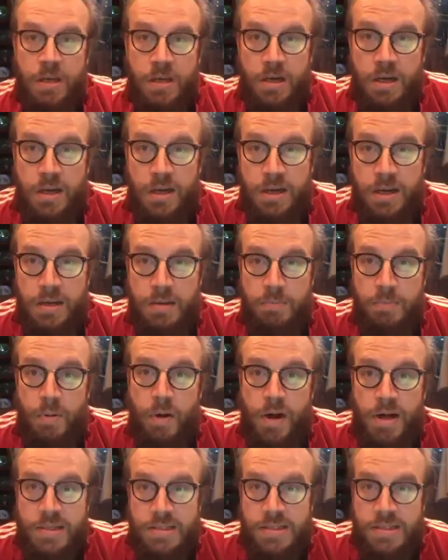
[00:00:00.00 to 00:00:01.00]
in
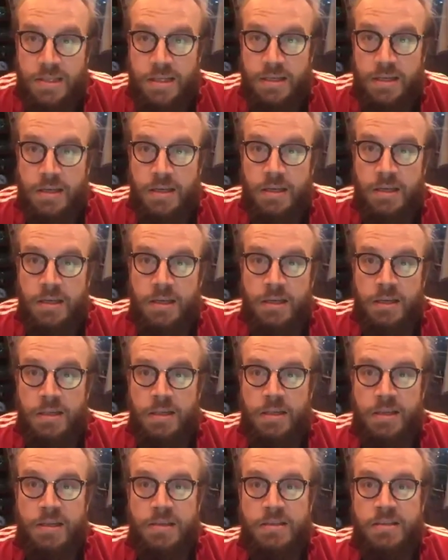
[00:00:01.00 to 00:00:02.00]
Boston,
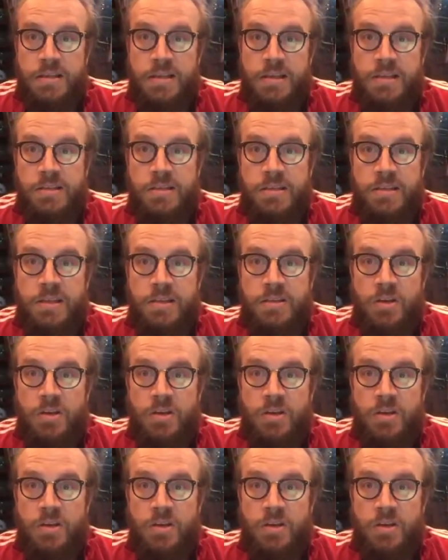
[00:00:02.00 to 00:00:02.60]
these